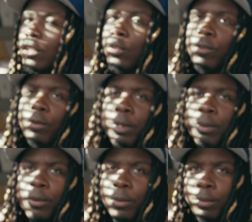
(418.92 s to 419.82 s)
to do for
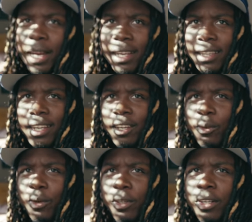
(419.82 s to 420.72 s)
people back then
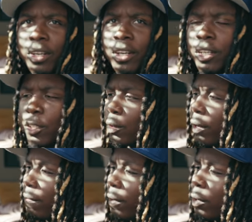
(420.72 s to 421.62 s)
who were
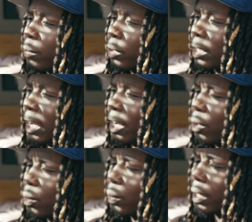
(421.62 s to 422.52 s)
shooting film or just like new